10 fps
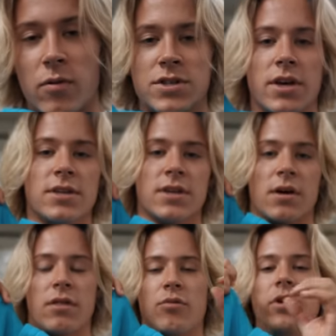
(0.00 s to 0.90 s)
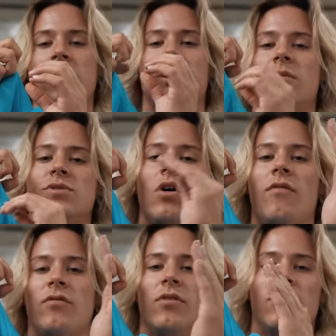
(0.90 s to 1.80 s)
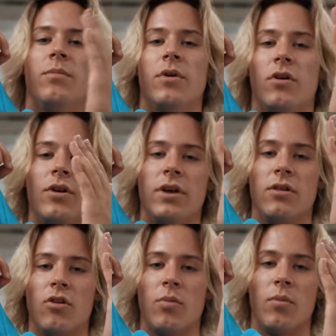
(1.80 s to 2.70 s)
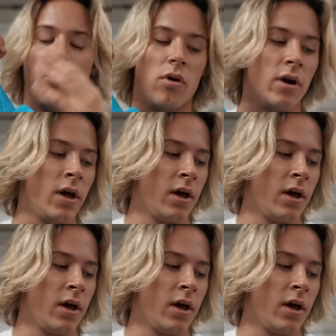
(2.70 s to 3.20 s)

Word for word: which like is like a 3D, comes off of the hoodie a little bit more.